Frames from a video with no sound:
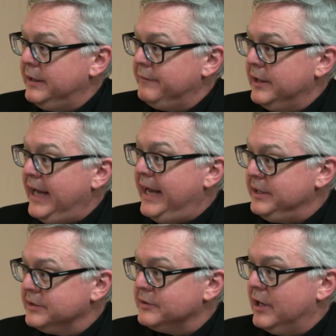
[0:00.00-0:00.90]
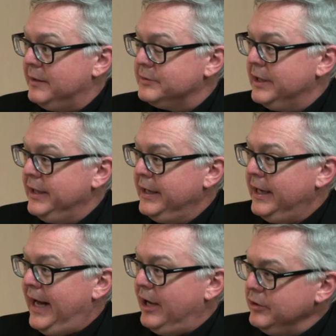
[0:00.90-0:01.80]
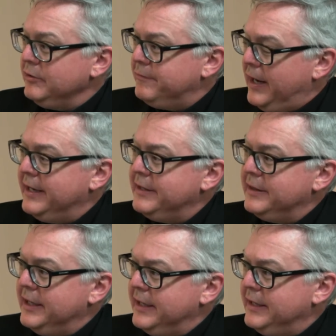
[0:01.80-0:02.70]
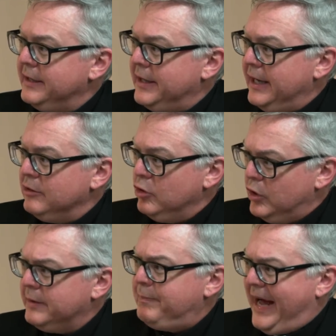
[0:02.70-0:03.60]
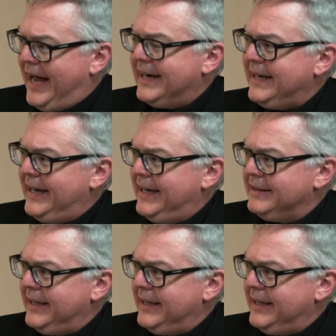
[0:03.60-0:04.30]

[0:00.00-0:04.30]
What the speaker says: very heinous crimes. How do you find that they look back at